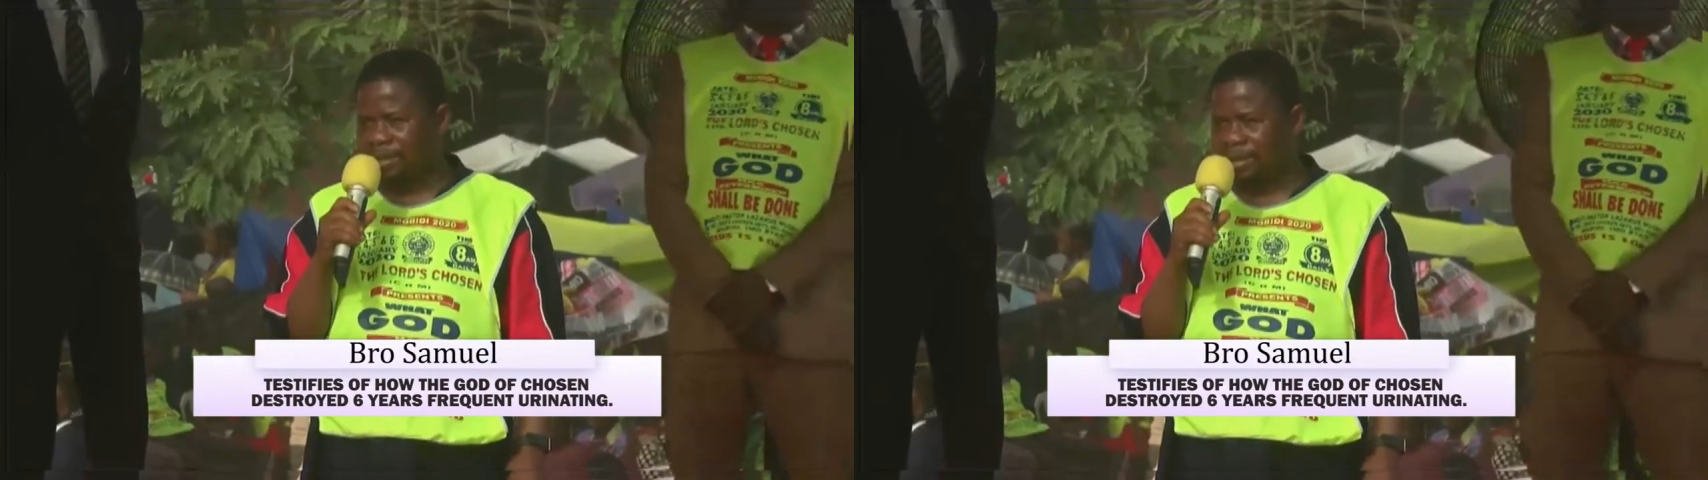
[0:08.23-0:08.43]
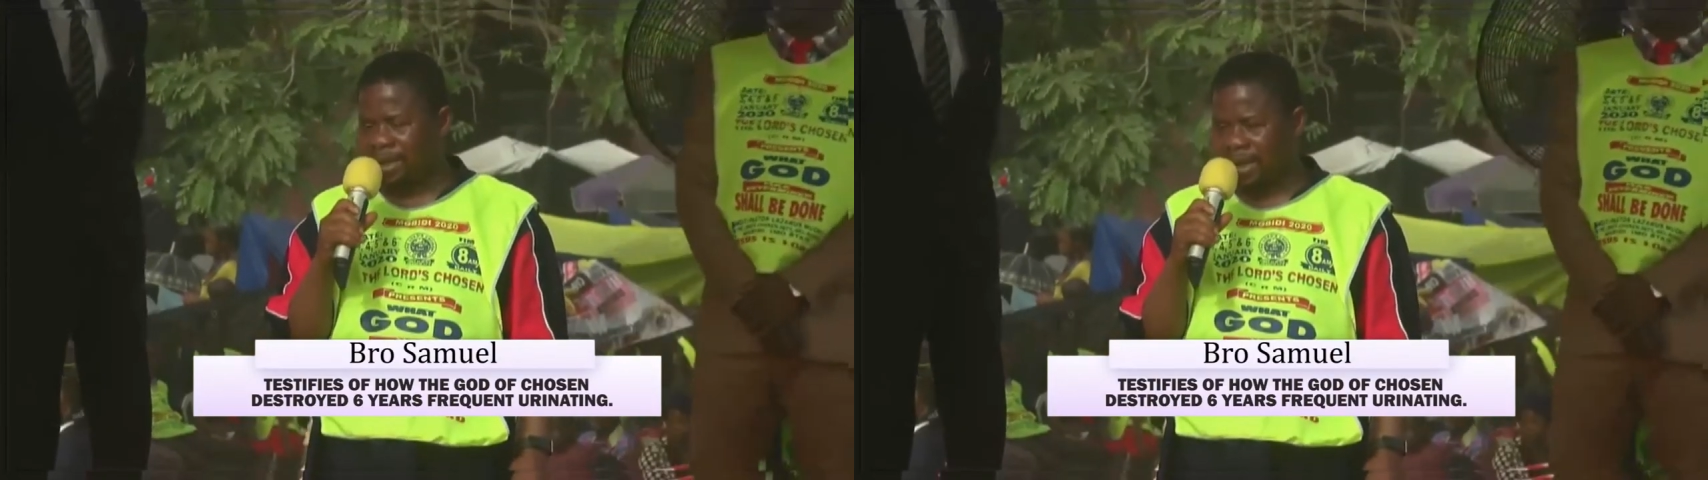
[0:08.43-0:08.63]

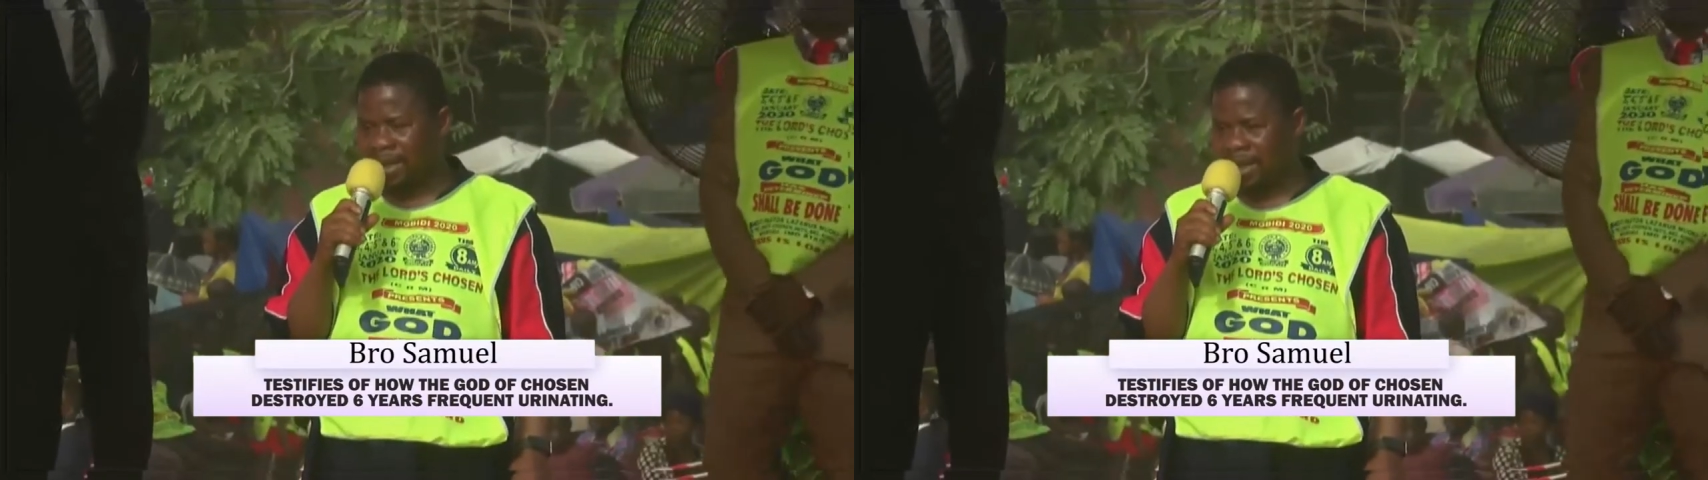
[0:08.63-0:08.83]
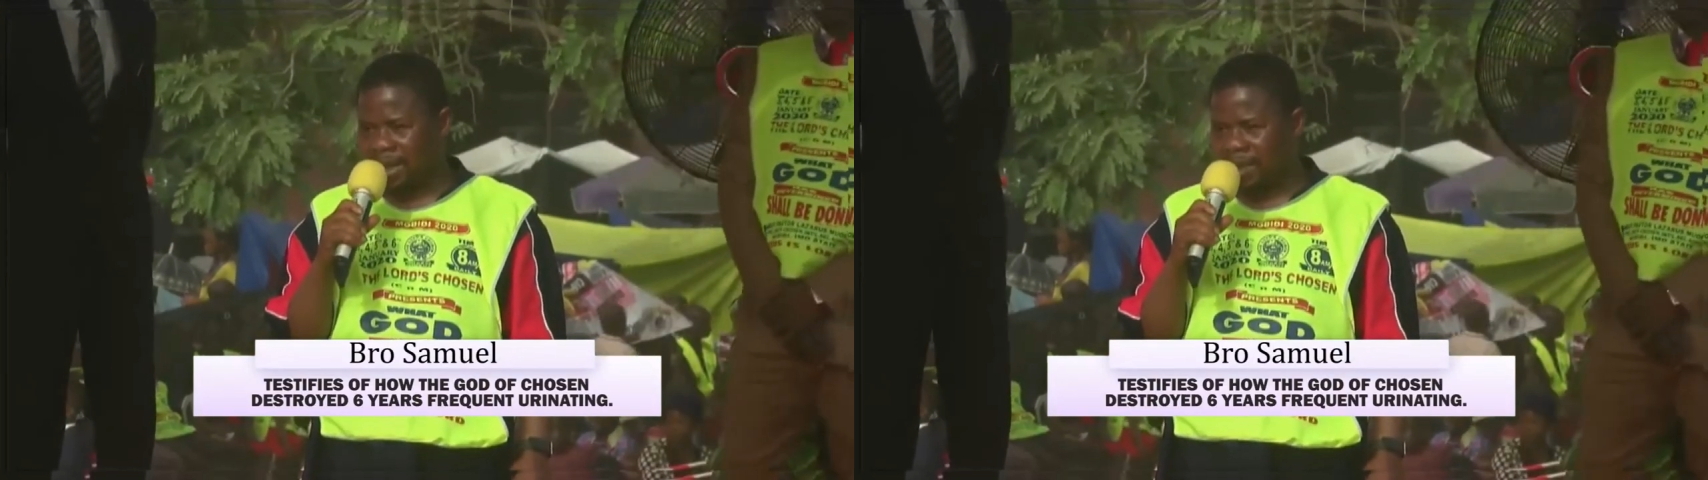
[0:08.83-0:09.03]
Yeah,
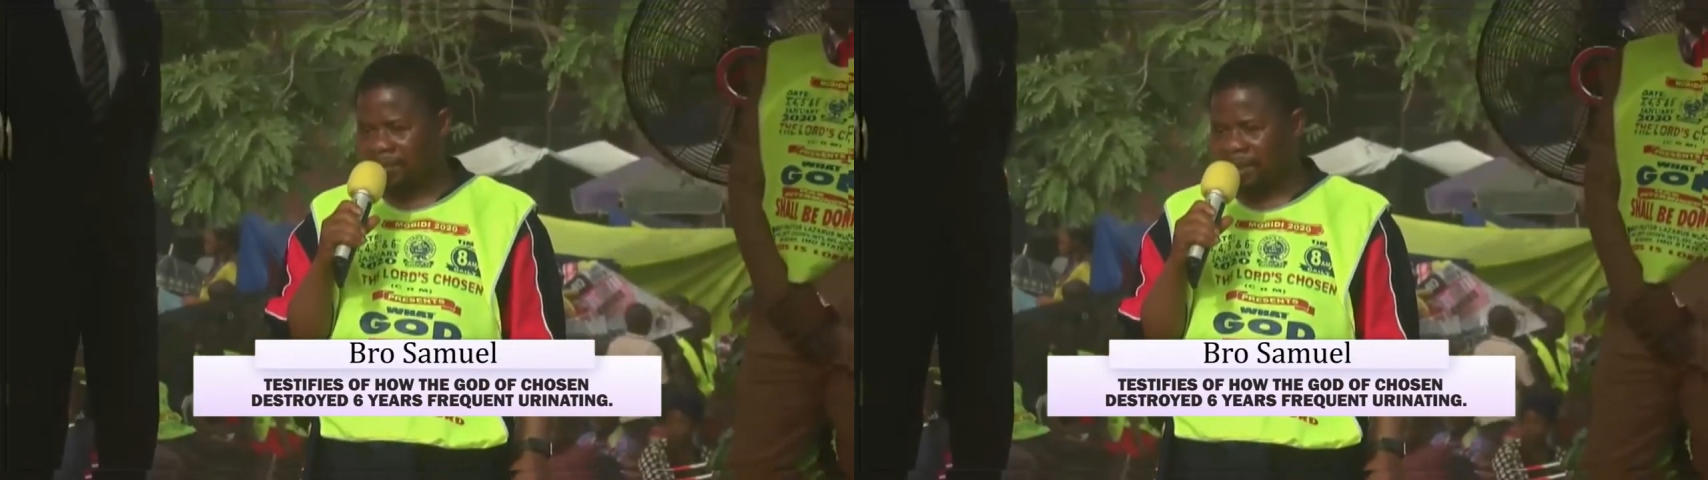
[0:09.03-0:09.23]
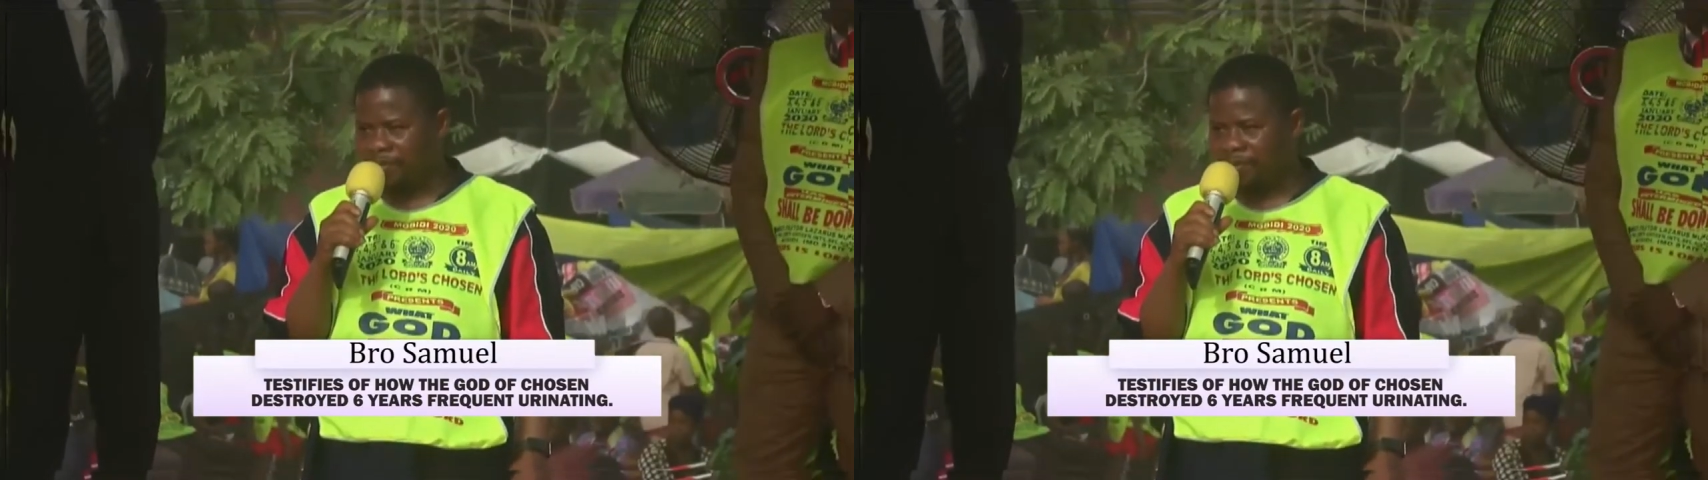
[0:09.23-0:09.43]
I am
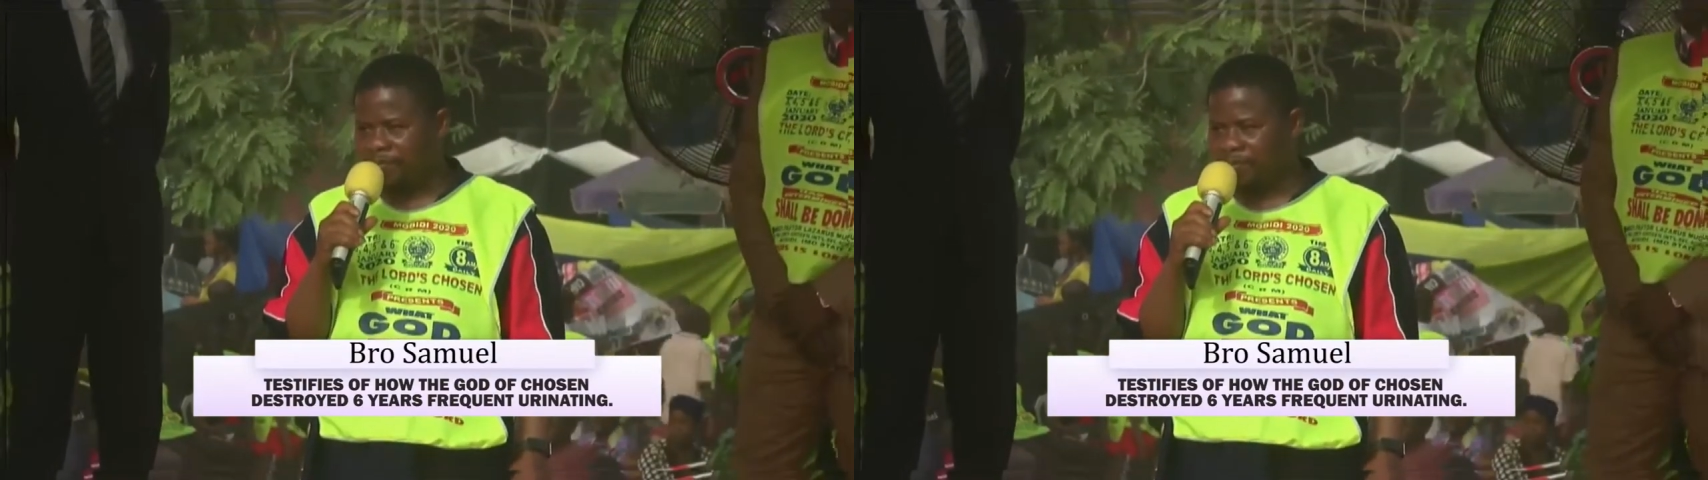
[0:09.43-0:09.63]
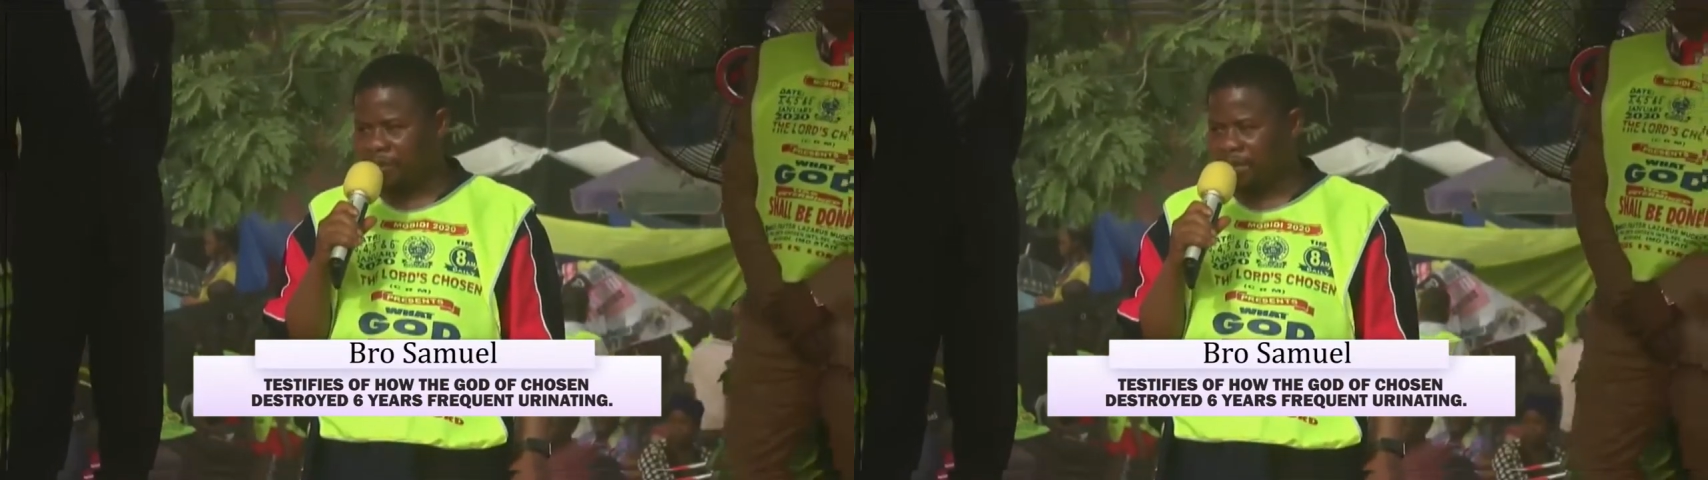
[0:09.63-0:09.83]
having
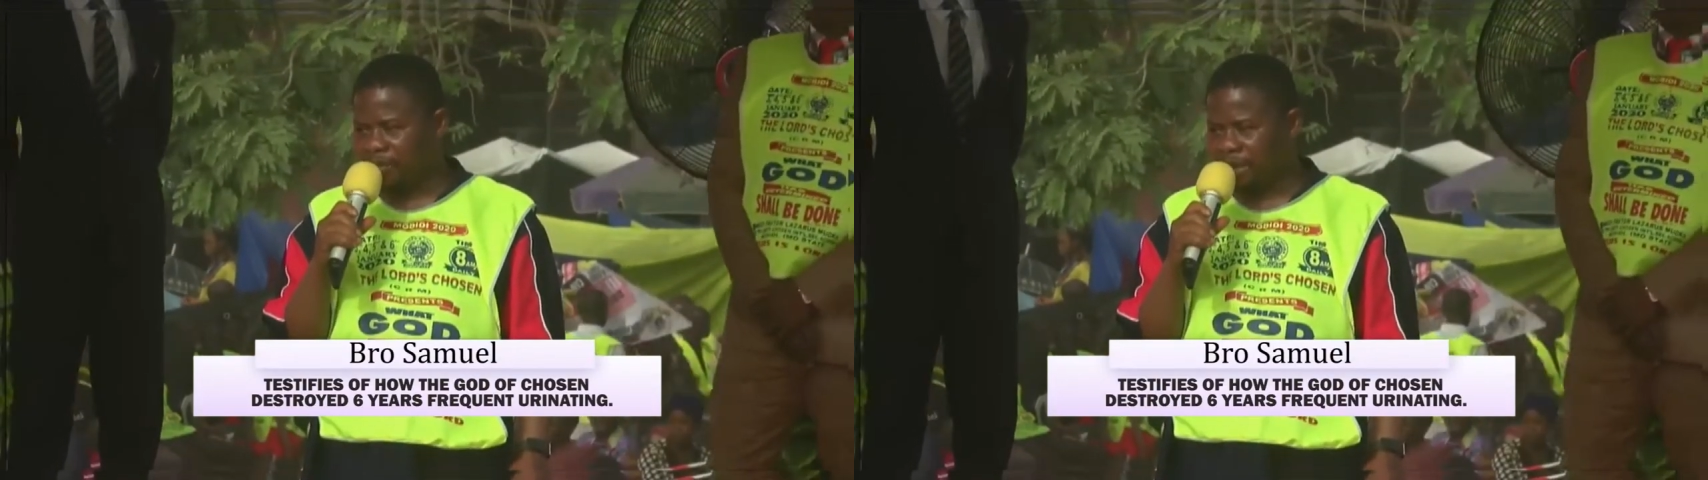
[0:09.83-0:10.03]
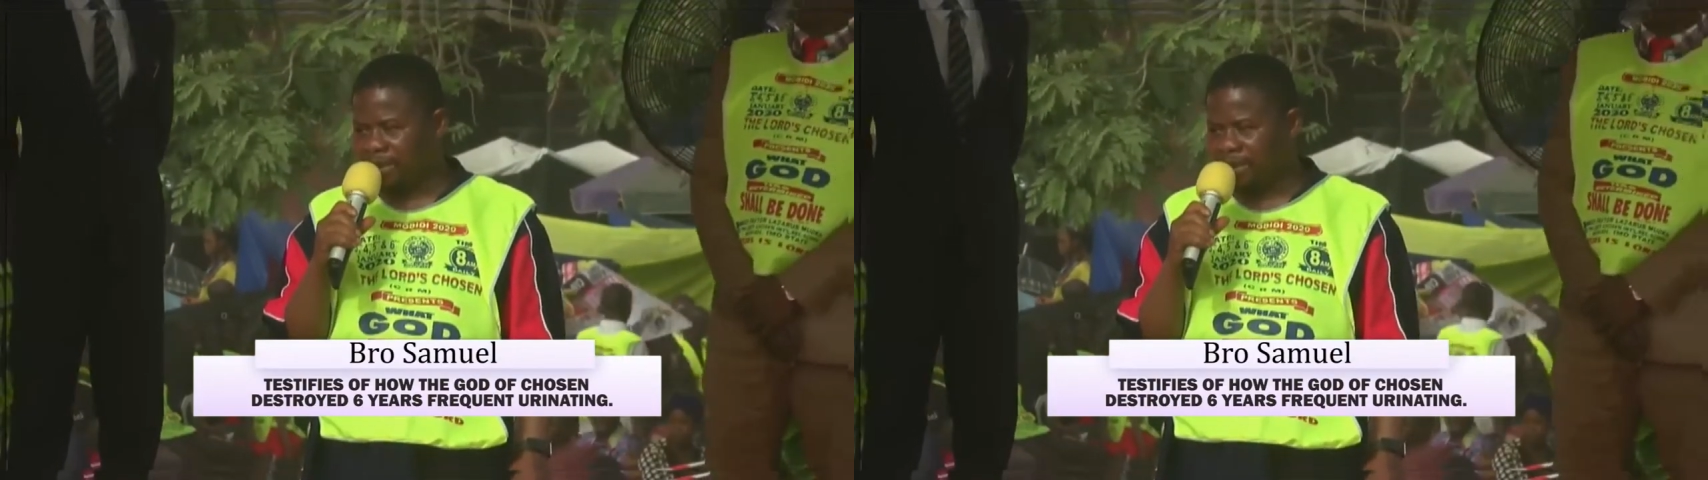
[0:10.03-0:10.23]
frequent
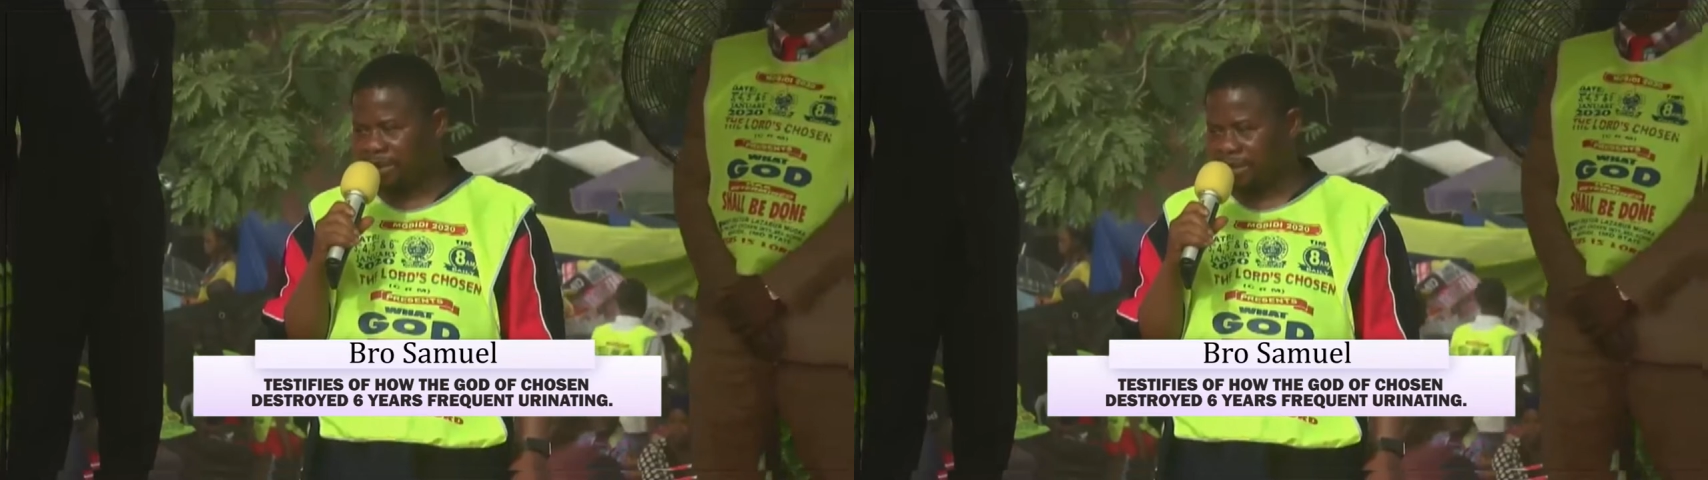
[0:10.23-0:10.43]
urinating